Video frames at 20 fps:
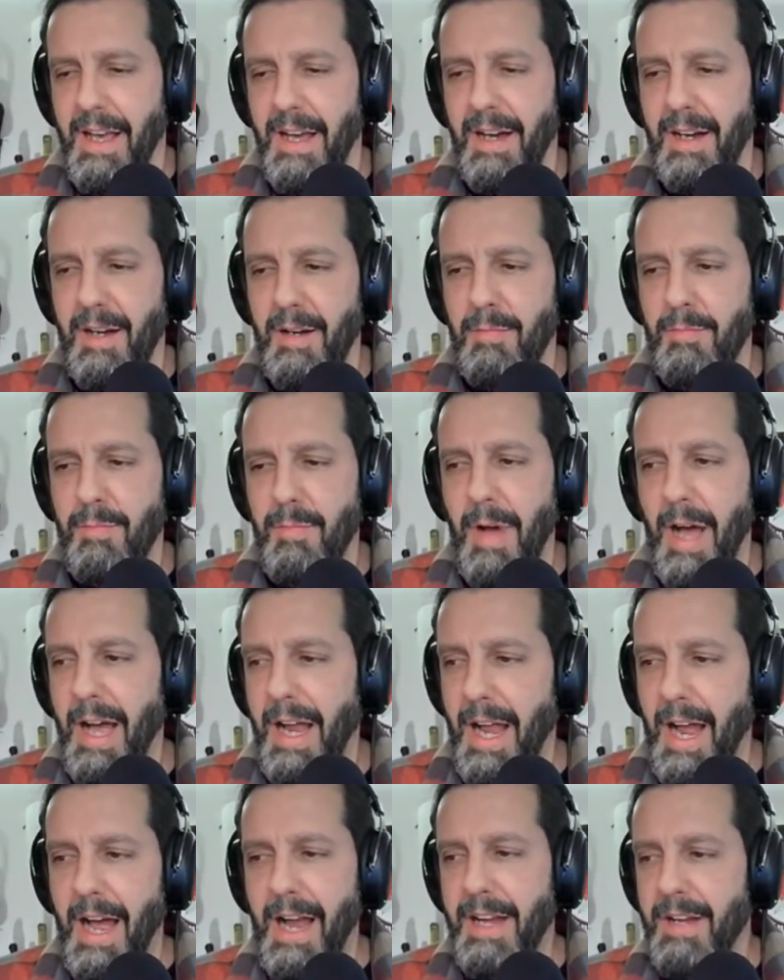um,
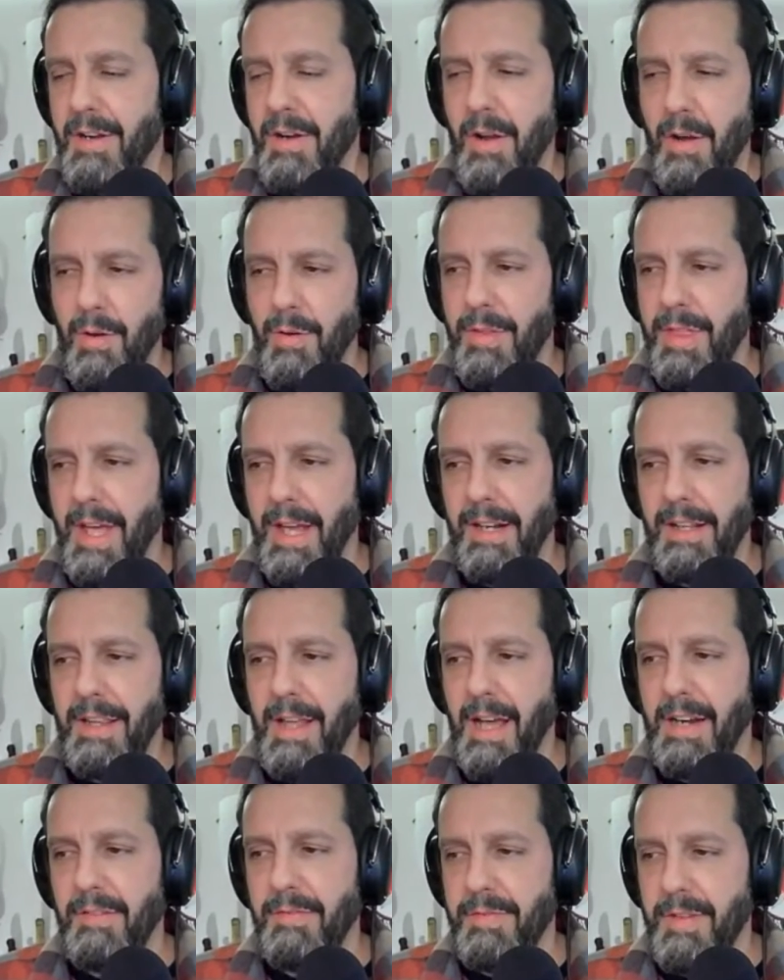i i know that a
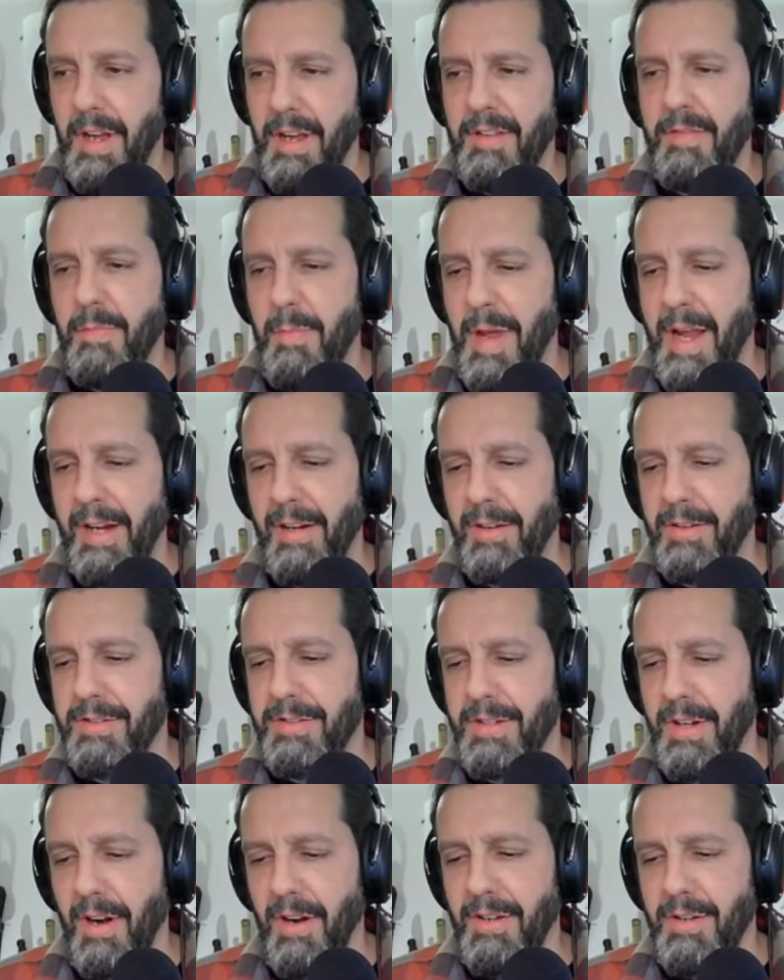lot of knife
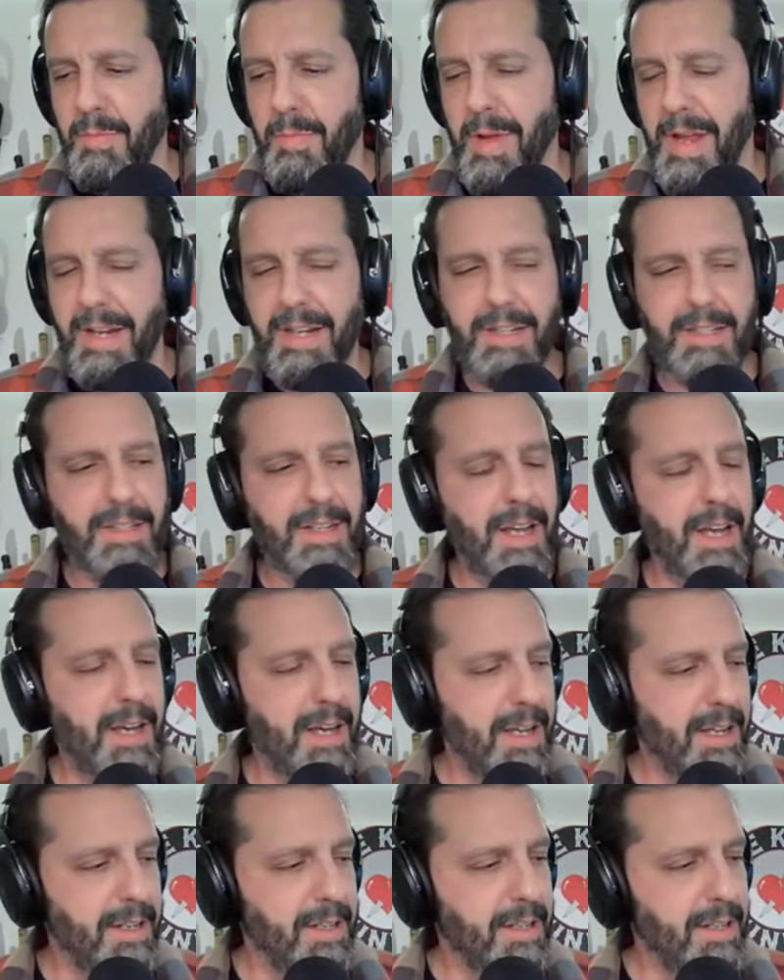makers are dependent
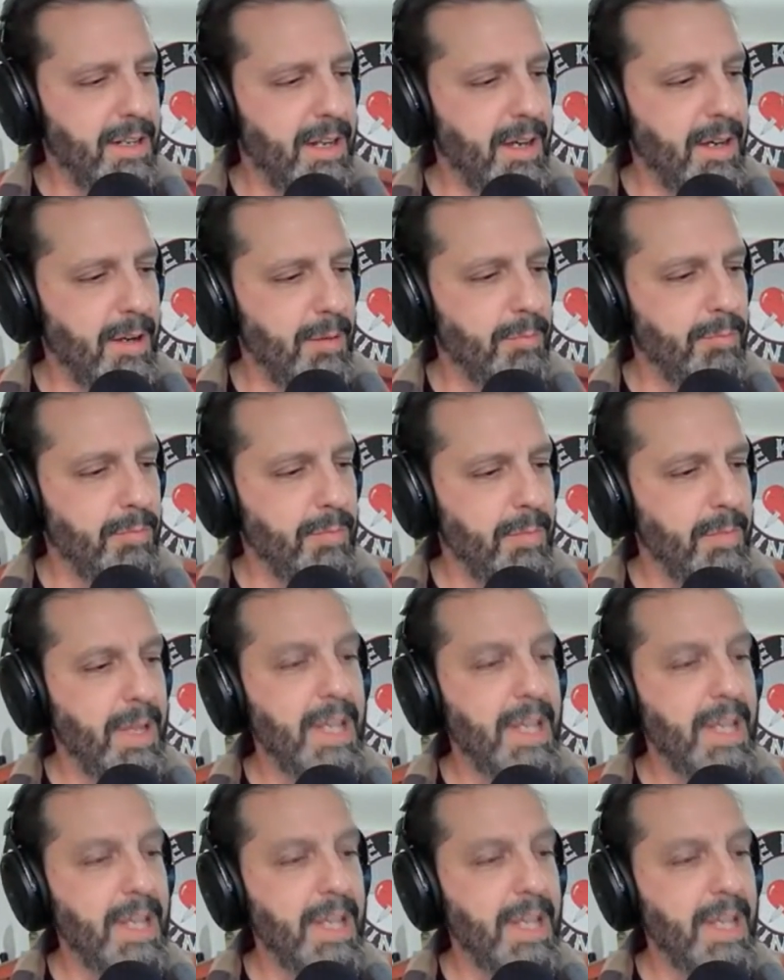on um,